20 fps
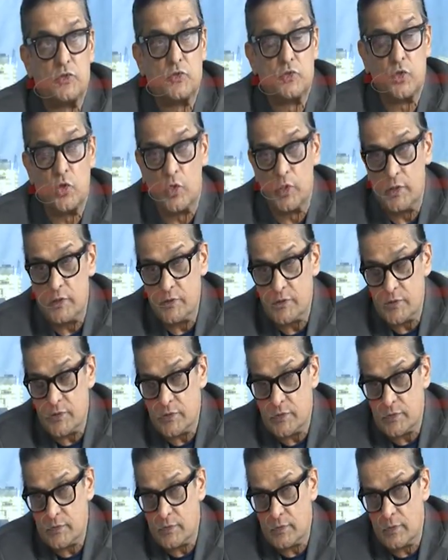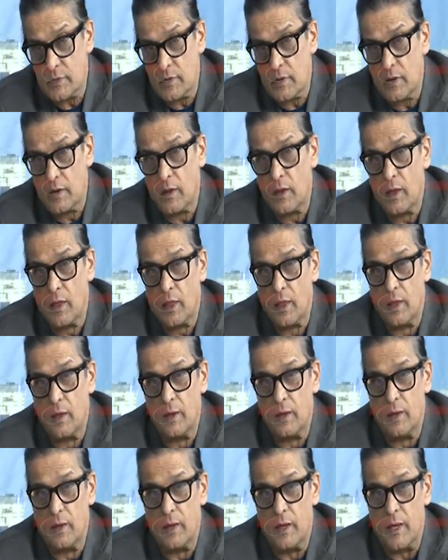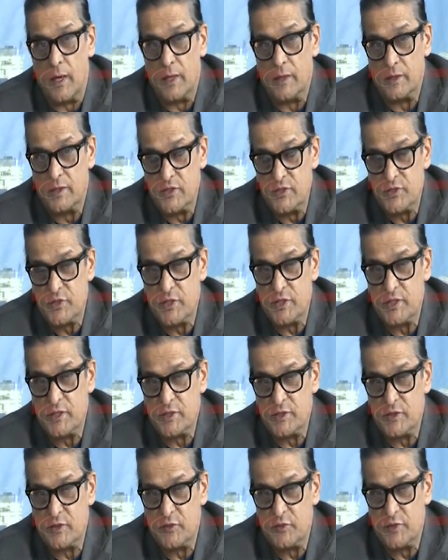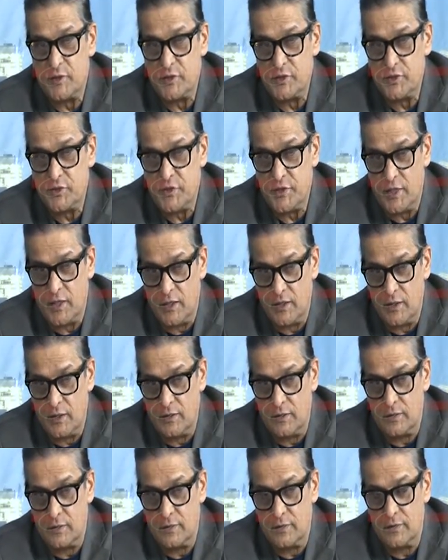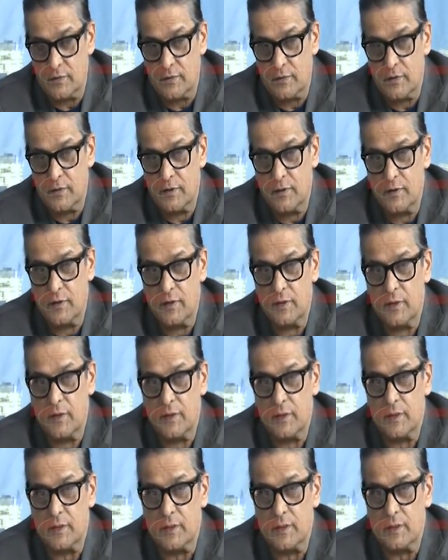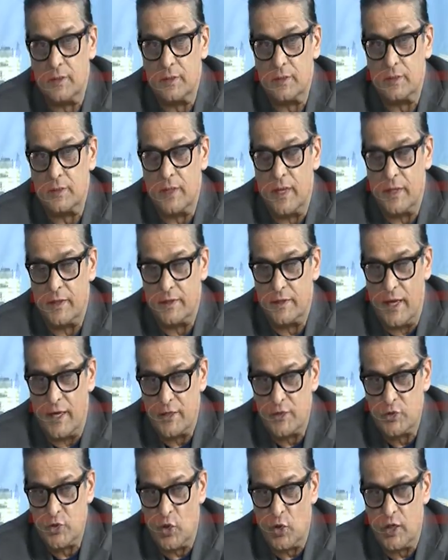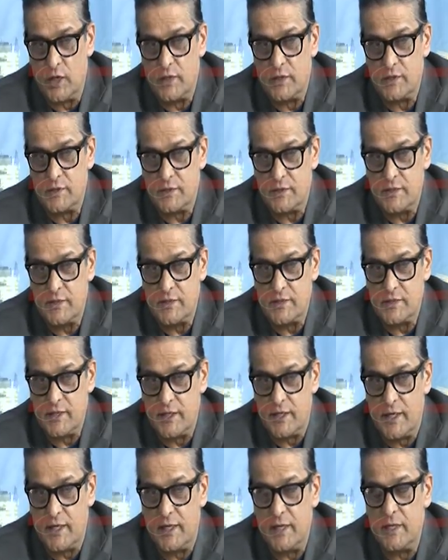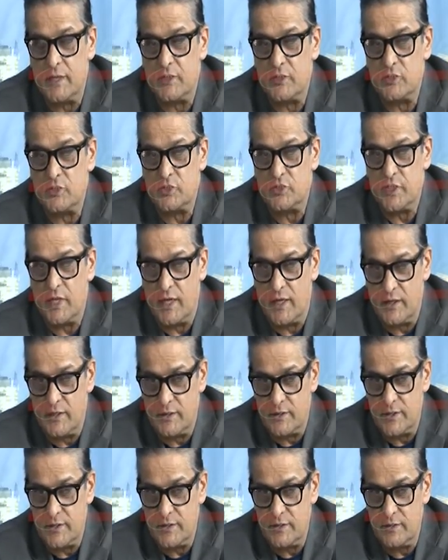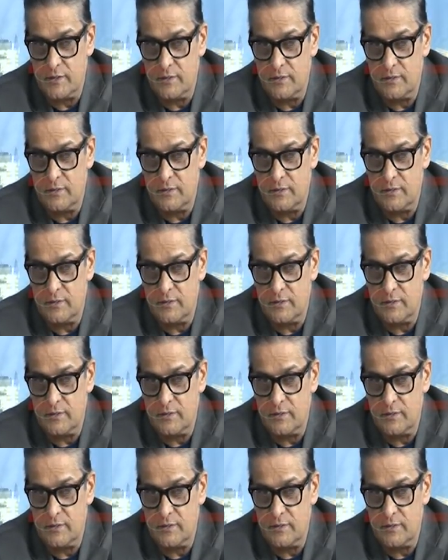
choice, and this year is the first year that that choice is a Canadian charity.